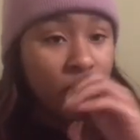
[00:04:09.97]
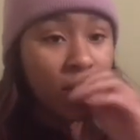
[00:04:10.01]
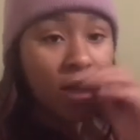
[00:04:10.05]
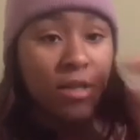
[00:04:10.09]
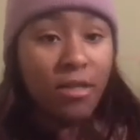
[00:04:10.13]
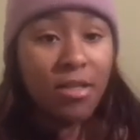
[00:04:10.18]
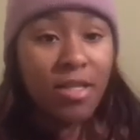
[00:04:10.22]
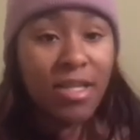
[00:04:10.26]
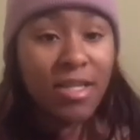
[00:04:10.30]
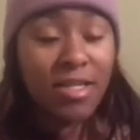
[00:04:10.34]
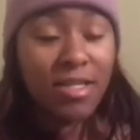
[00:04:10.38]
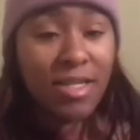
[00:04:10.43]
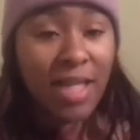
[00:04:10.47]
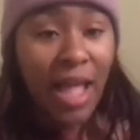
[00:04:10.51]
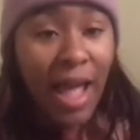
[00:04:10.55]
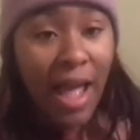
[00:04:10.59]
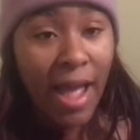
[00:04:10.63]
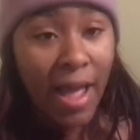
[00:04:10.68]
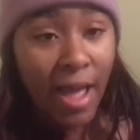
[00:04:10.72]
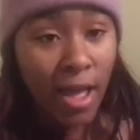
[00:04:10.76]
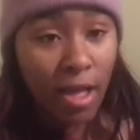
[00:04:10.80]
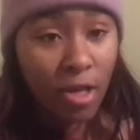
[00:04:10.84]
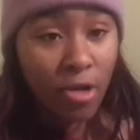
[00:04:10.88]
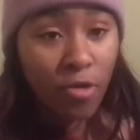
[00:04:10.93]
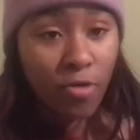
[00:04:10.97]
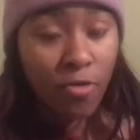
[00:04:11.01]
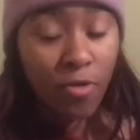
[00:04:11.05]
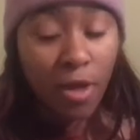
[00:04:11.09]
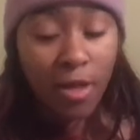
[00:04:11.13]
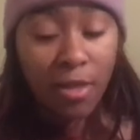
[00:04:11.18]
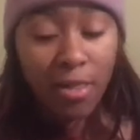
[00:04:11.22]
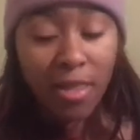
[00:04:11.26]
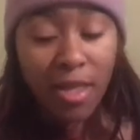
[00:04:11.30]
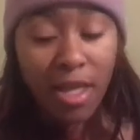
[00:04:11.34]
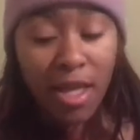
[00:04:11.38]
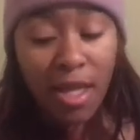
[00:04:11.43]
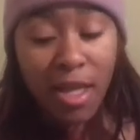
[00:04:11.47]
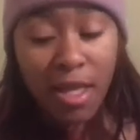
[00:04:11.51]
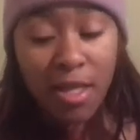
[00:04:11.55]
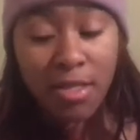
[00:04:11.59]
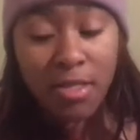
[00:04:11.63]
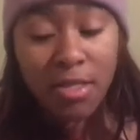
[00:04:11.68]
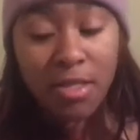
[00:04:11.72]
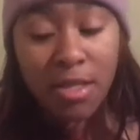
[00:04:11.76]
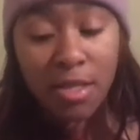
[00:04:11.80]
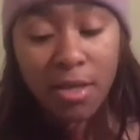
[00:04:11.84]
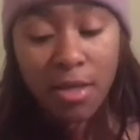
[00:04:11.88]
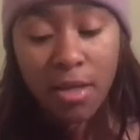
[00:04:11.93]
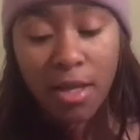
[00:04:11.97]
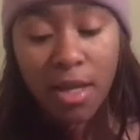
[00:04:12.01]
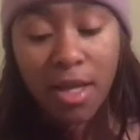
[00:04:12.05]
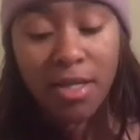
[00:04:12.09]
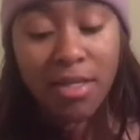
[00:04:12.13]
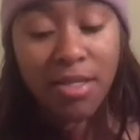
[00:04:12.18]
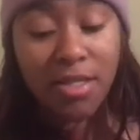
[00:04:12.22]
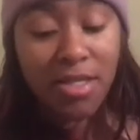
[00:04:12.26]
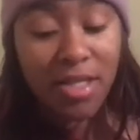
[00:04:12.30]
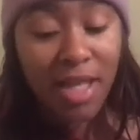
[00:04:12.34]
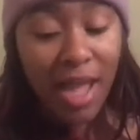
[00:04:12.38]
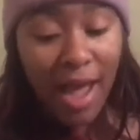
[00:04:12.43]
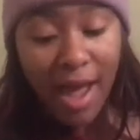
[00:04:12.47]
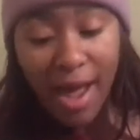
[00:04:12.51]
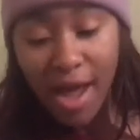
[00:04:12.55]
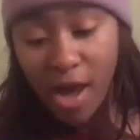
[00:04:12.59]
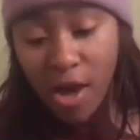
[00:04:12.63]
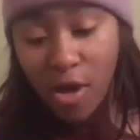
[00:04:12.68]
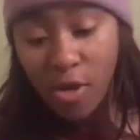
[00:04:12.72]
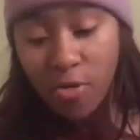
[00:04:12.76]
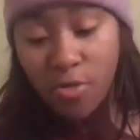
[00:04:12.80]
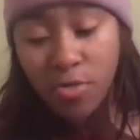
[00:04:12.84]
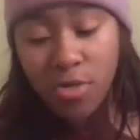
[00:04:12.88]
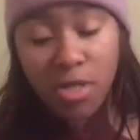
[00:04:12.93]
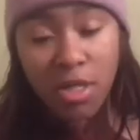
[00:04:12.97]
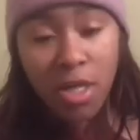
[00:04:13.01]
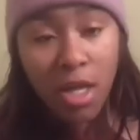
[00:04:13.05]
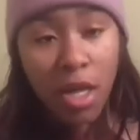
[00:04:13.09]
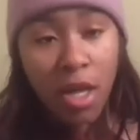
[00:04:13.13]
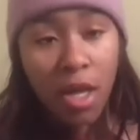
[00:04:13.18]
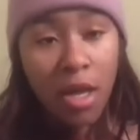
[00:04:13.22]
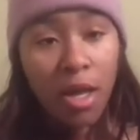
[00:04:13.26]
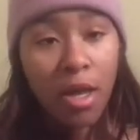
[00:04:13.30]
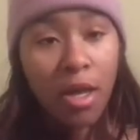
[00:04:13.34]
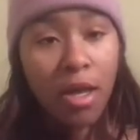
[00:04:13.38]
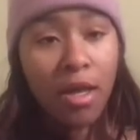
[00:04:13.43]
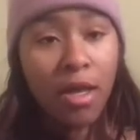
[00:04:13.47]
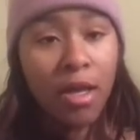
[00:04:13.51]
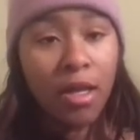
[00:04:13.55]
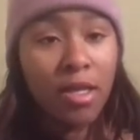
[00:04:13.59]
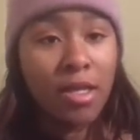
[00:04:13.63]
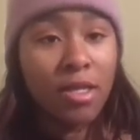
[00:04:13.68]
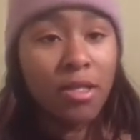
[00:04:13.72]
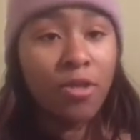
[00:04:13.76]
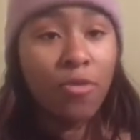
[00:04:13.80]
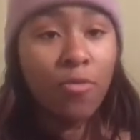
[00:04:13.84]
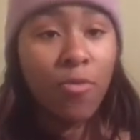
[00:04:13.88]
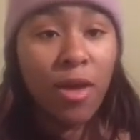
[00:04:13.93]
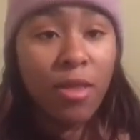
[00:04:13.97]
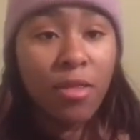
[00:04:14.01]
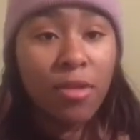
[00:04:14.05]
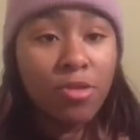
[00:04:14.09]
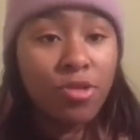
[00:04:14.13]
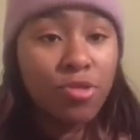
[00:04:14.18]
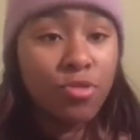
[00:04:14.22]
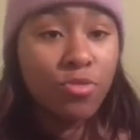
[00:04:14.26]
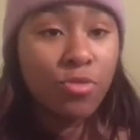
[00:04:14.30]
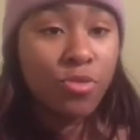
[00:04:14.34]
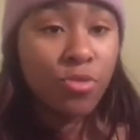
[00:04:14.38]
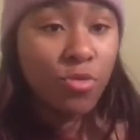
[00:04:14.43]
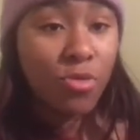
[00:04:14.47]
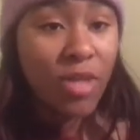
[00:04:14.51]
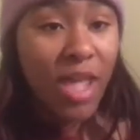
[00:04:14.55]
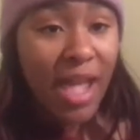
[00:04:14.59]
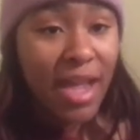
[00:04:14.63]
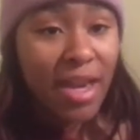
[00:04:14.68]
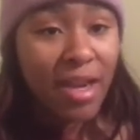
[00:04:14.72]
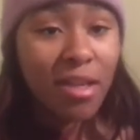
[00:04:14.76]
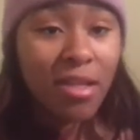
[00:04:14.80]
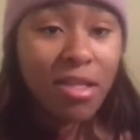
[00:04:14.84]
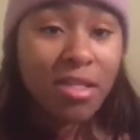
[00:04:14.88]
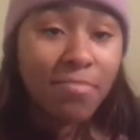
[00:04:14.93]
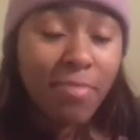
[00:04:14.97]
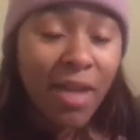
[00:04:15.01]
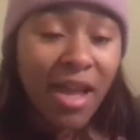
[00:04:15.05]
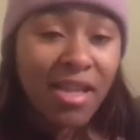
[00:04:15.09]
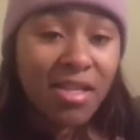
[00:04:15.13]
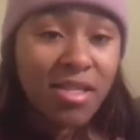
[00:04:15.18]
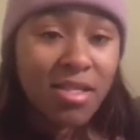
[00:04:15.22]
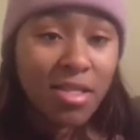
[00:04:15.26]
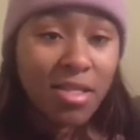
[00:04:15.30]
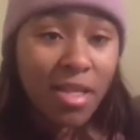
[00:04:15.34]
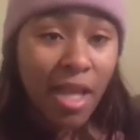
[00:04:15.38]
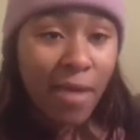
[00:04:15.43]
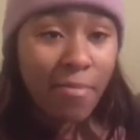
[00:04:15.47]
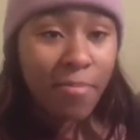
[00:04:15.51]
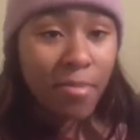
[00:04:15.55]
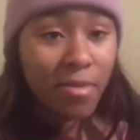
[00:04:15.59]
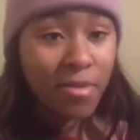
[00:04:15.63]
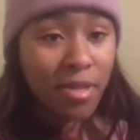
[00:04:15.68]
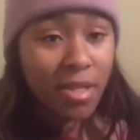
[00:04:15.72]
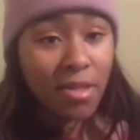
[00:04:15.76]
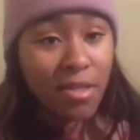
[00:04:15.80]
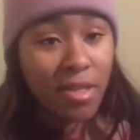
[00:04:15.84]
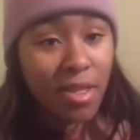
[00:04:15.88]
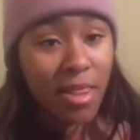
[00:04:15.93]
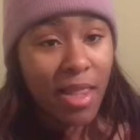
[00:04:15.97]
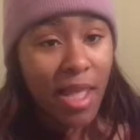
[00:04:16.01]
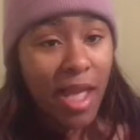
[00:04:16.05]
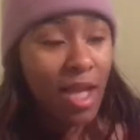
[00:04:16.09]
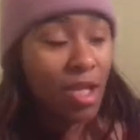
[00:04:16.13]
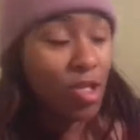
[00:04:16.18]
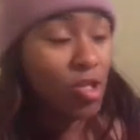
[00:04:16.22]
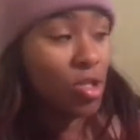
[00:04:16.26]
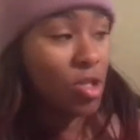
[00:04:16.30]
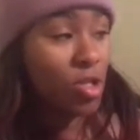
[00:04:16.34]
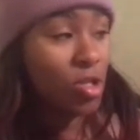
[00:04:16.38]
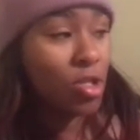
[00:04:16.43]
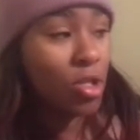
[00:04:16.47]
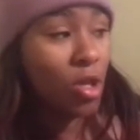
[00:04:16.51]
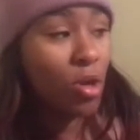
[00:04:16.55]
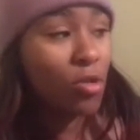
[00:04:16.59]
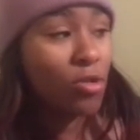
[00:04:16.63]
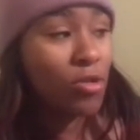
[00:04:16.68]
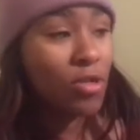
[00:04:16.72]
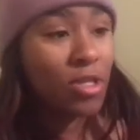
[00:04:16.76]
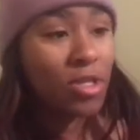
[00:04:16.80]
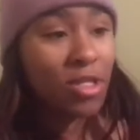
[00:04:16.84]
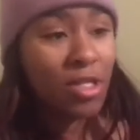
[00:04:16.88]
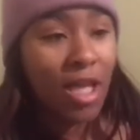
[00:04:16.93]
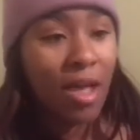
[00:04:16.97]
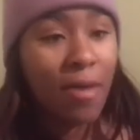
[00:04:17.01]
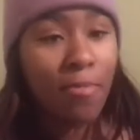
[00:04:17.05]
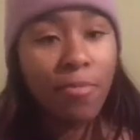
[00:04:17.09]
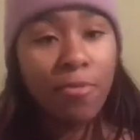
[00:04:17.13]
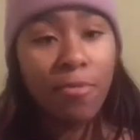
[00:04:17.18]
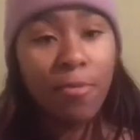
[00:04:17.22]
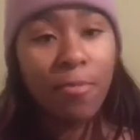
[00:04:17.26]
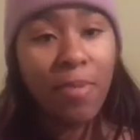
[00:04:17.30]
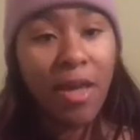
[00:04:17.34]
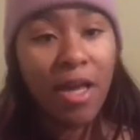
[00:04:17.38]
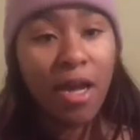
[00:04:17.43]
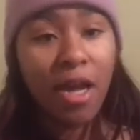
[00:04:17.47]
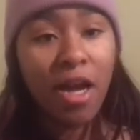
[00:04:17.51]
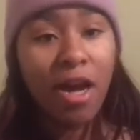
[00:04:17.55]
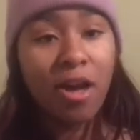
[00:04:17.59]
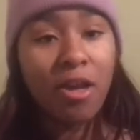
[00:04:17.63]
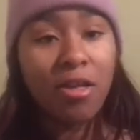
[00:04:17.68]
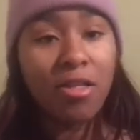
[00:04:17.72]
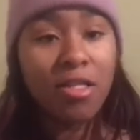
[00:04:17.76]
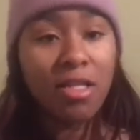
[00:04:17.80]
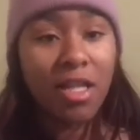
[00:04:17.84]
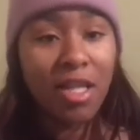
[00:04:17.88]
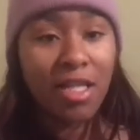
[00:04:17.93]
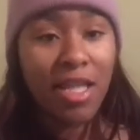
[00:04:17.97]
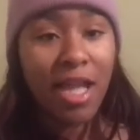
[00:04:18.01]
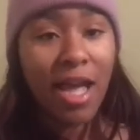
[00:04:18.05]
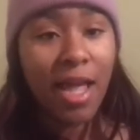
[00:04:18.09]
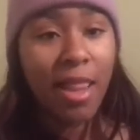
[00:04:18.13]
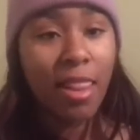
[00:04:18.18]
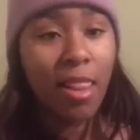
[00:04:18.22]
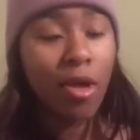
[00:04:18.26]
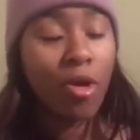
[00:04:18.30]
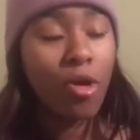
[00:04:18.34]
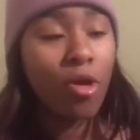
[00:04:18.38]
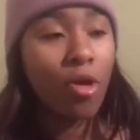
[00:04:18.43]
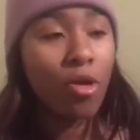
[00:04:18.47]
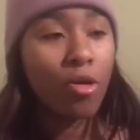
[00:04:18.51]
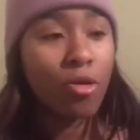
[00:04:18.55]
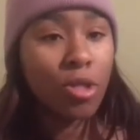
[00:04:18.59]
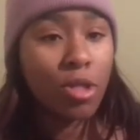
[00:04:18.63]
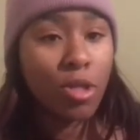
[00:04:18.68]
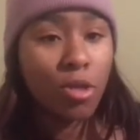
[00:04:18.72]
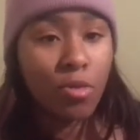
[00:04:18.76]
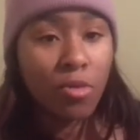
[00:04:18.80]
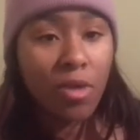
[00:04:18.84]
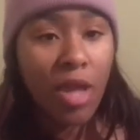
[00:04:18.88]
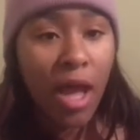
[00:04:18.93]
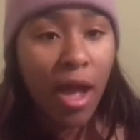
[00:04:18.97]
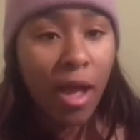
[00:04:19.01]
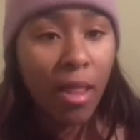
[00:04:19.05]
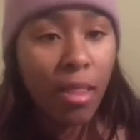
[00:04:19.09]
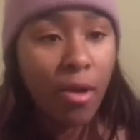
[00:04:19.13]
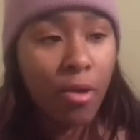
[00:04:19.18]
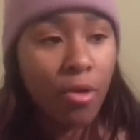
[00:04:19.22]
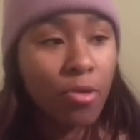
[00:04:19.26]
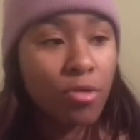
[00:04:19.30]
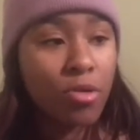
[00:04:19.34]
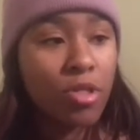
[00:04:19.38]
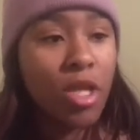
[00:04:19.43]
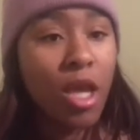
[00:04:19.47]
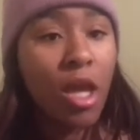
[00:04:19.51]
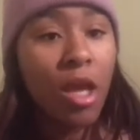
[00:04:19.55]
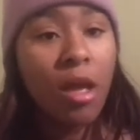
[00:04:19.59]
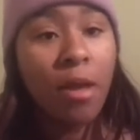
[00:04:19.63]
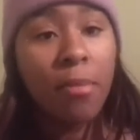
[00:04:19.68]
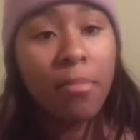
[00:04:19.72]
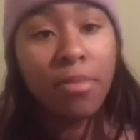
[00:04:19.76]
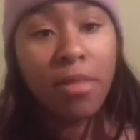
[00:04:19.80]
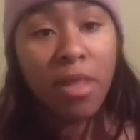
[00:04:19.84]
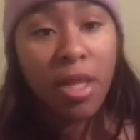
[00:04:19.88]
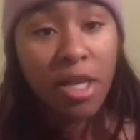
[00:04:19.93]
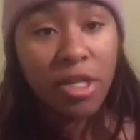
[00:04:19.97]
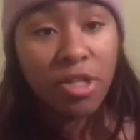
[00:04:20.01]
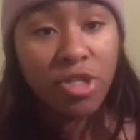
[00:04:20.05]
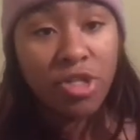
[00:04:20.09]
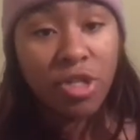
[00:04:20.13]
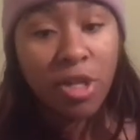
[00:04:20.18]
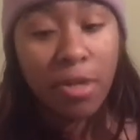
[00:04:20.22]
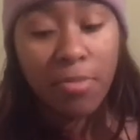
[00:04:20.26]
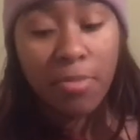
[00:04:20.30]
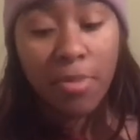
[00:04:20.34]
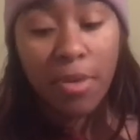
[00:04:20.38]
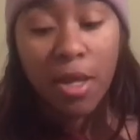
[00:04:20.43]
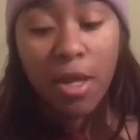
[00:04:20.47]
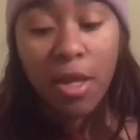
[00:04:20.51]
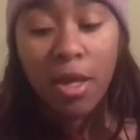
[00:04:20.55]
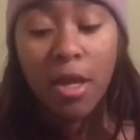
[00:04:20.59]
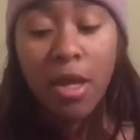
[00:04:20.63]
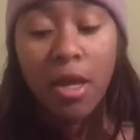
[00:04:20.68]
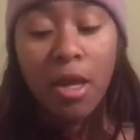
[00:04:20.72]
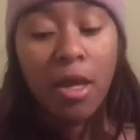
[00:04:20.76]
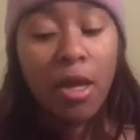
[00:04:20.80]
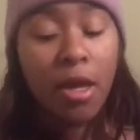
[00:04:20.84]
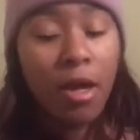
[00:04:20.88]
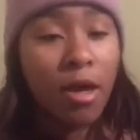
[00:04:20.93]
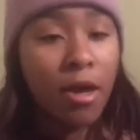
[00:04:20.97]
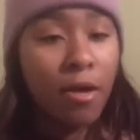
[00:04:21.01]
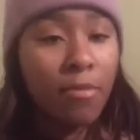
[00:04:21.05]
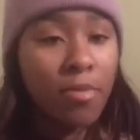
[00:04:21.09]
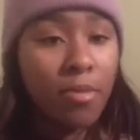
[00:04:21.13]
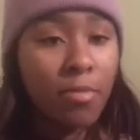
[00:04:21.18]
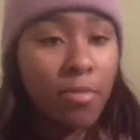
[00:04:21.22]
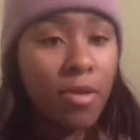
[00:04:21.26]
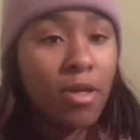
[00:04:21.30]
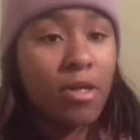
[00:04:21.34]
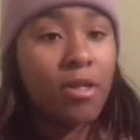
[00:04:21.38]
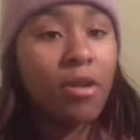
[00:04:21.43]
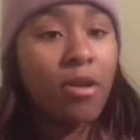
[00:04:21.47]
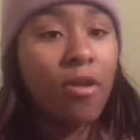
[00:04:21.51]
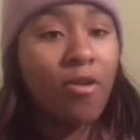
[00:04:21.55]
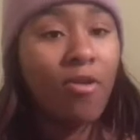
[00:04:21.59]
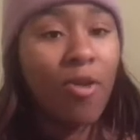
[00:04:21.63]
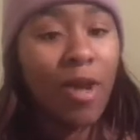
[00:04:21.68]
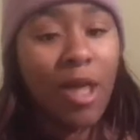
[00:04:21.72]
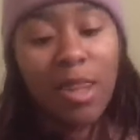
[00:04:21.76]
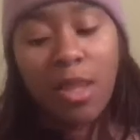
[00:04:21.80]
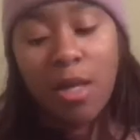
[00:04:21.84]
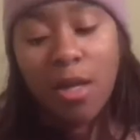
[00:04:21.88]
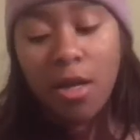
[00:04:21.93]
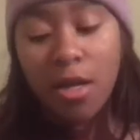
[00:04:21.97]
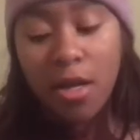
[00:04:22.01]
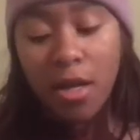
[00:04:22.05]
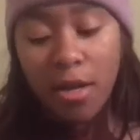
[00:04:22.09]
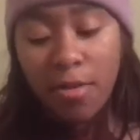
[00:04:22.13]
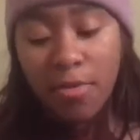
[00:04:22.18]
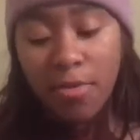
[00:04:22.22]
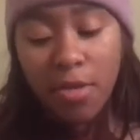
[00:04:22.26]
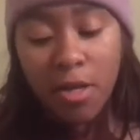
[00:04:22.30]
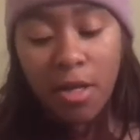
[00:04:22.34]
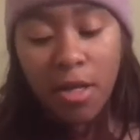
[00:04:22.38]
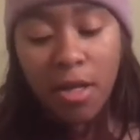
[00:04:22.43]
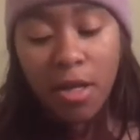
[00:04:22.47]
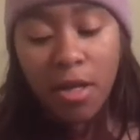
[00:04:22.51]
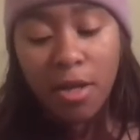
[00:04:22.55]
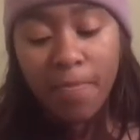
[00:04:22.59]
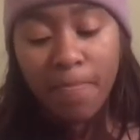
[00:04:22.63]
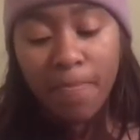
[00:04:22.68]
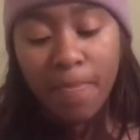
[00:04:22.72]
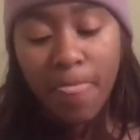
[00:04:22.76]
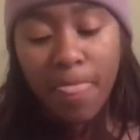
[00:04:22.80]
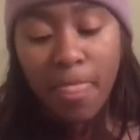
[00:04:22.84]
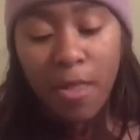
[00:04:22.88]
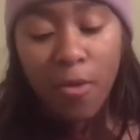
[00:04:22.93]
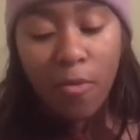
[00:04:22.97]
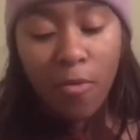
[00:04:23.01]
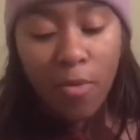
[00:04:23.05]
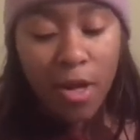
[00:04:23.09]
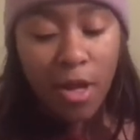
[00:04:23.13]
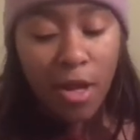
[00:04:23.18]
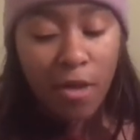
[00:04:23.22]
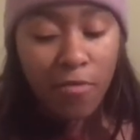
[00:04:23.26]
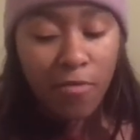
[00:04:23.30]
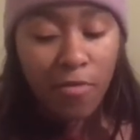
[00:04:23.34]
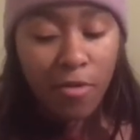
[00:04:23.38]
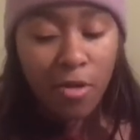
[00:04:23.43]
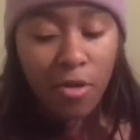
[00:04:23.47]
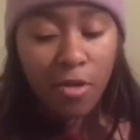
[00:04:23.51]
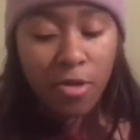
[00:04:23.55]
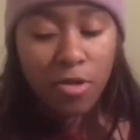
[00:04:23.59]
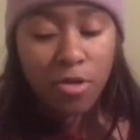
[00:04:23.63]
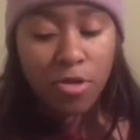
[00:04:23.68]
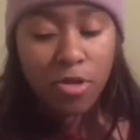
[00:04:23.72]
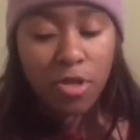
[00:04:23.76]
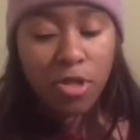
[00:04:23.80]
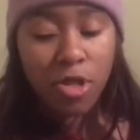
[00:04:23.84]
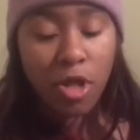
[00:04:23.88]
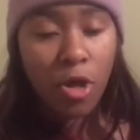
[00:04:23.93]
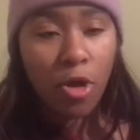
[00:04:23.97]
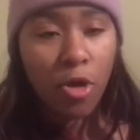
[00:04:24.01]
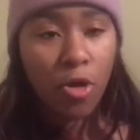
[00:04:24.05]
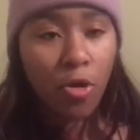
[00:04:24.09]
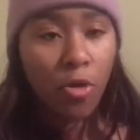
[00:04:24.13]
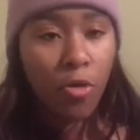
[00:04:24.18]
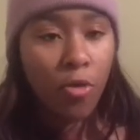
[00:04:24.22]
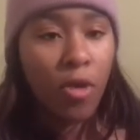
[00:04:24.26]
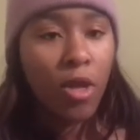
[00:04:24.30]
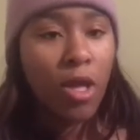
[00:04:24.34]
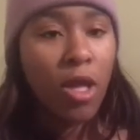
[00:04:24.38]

decide on lengths and styles. And the way that you do that is by sampling the lashes. So the sample may cost $1 or $2 plus shipping, depending on the company or whatever. So